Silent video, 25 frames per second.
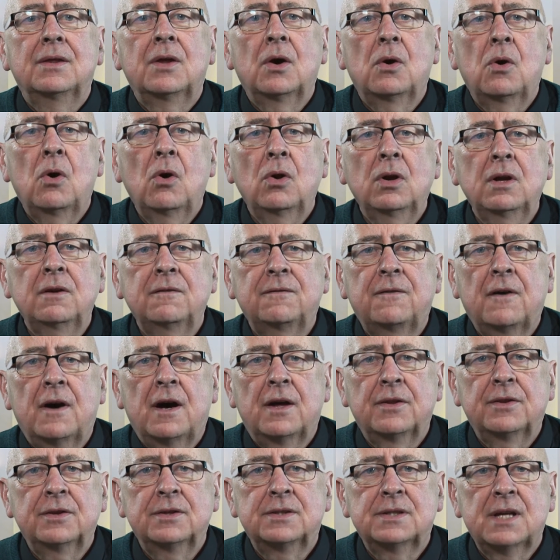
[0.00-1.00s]
The Holy
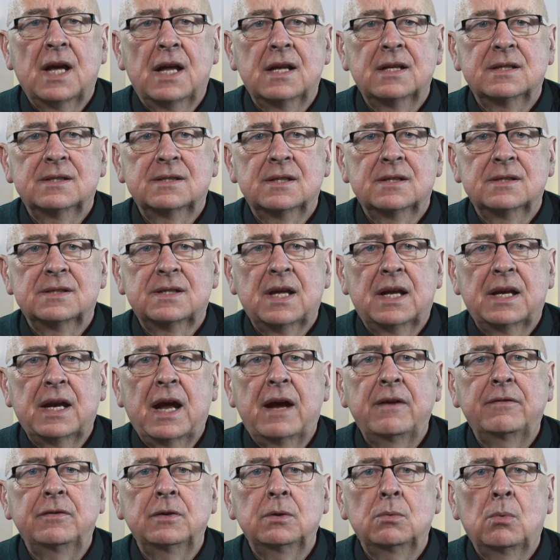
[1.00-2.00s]
Father tells us that
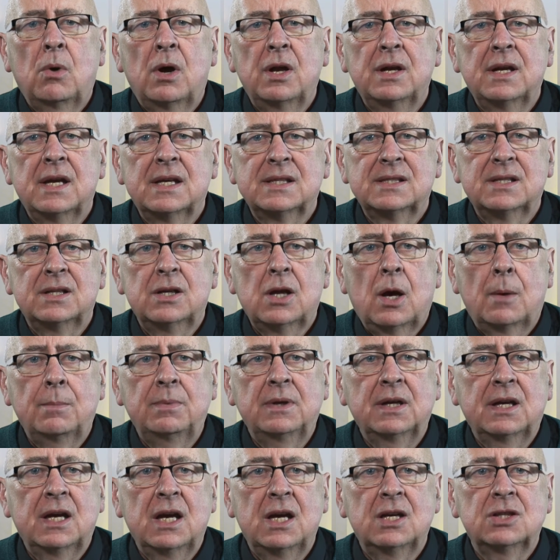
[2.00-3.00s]
everyone has an
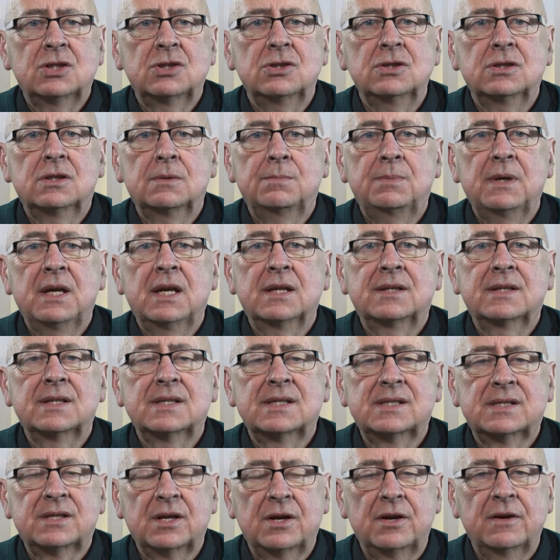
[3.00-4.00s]
obligation to be at the
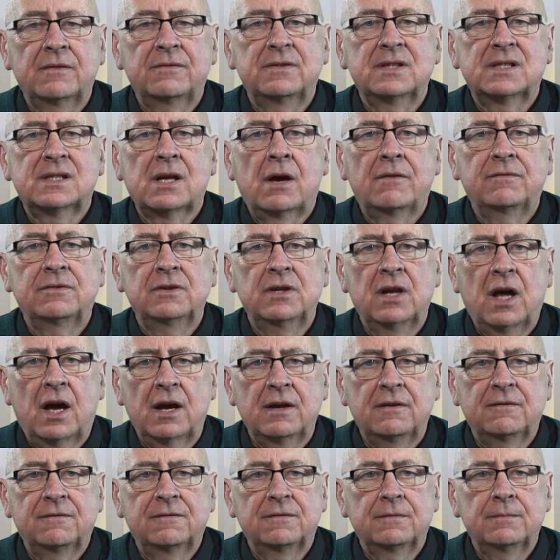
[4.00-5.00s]
service of
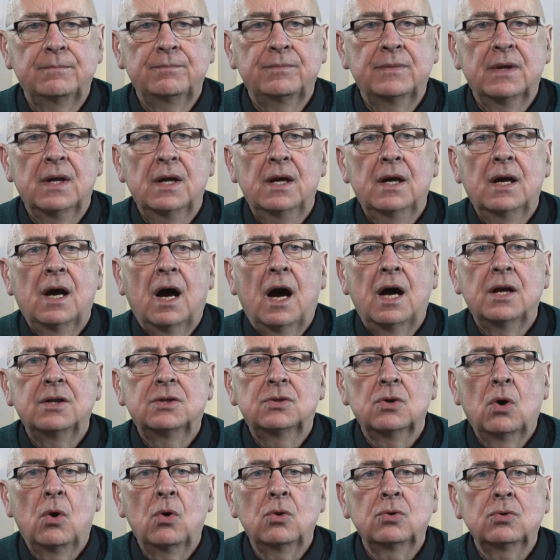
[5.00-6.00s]
life. I
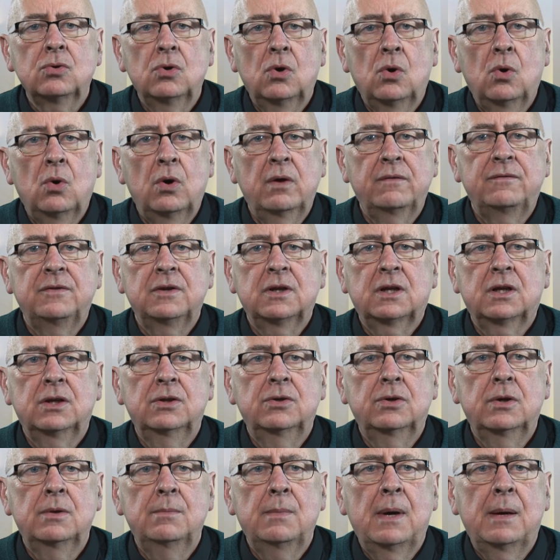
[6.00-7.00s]
don't know if you
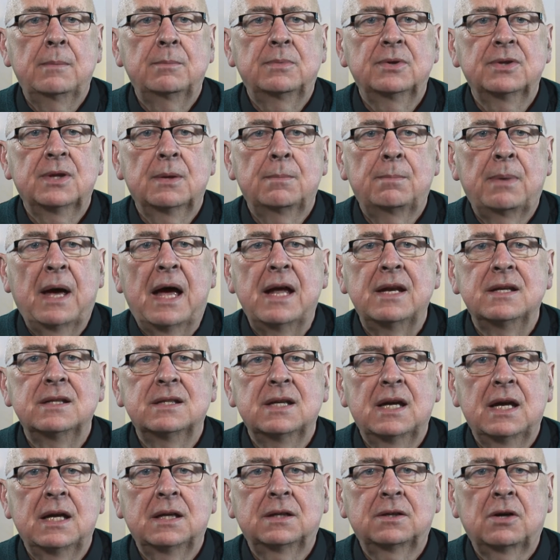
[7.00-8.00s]
can remember the
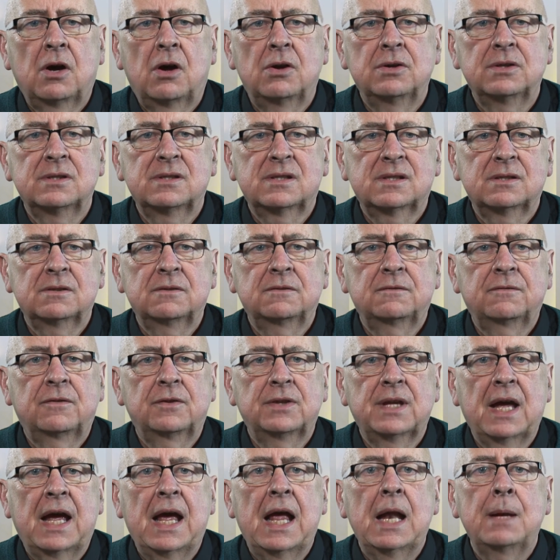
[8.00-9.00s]
Band-Aid concert
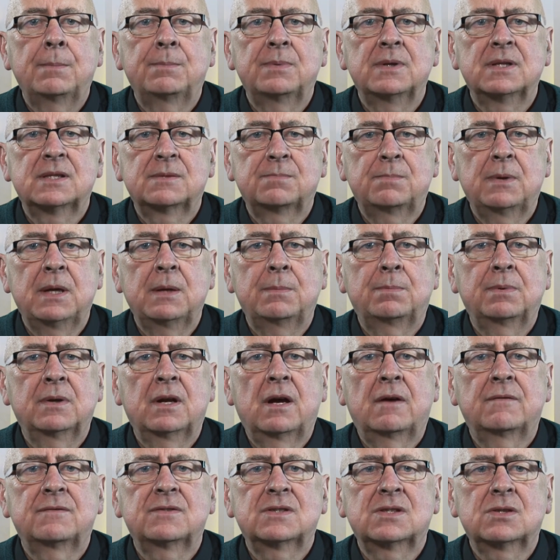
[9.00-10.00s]
for the helpless
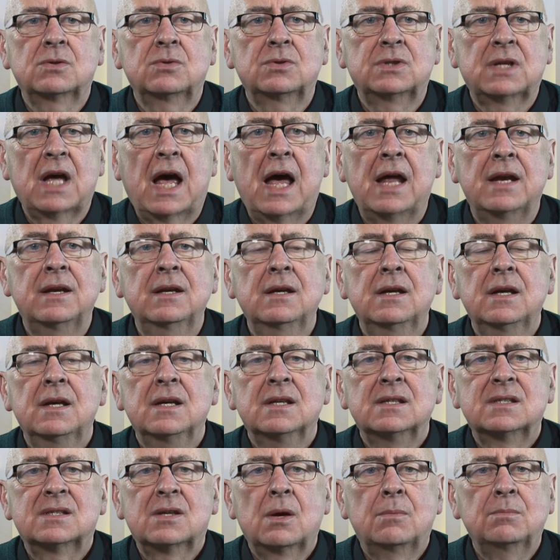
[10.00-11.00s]
people of Sudan
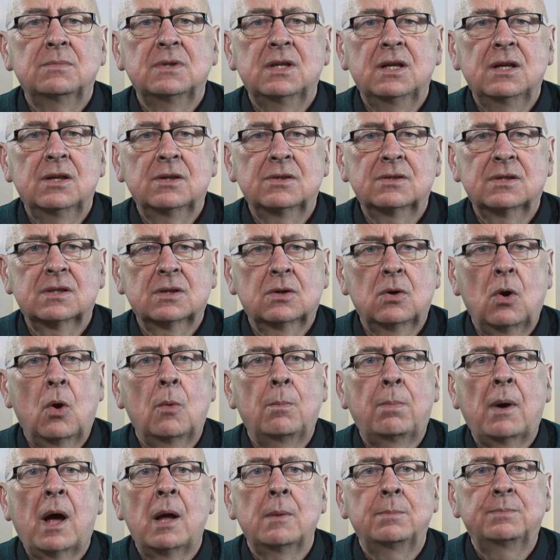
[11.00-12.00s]
some years
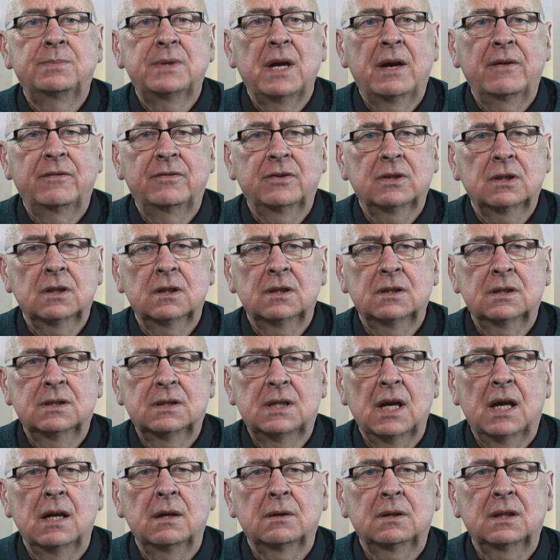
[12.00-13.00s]
ago. Bob
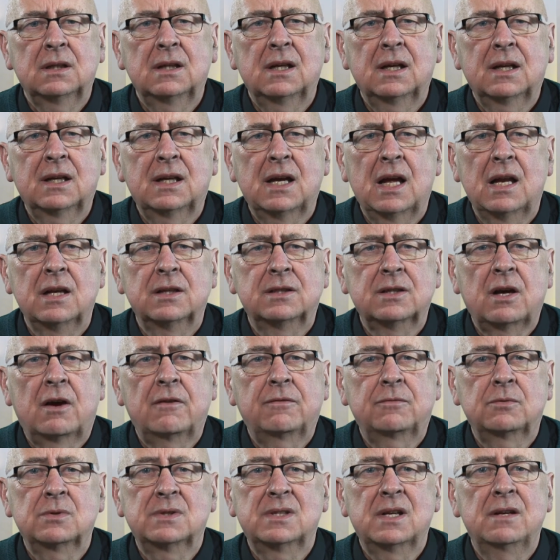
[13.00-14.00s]

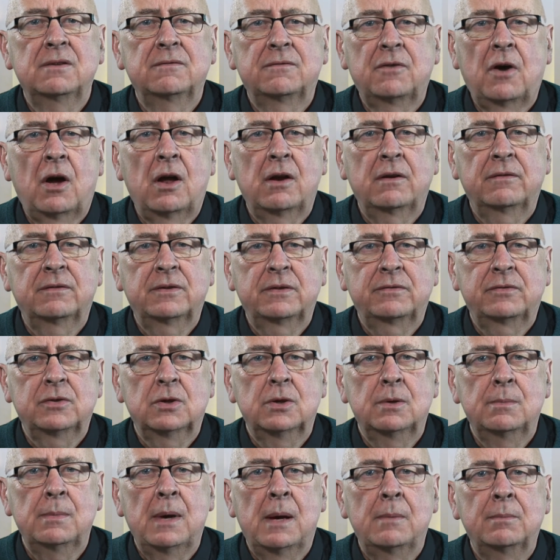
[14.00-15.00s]
Geldof was involved, if
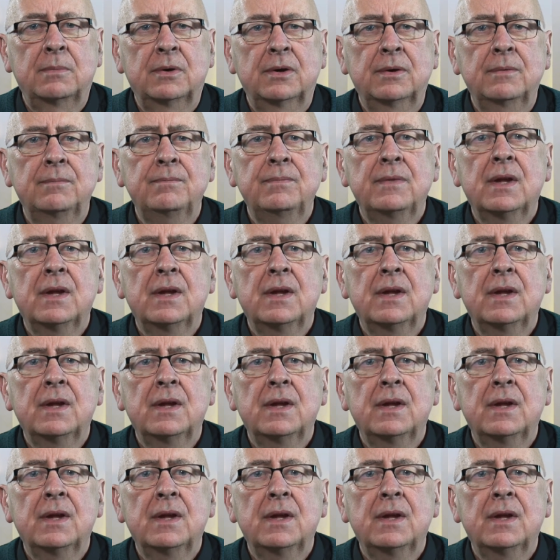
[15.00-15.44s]
you remember.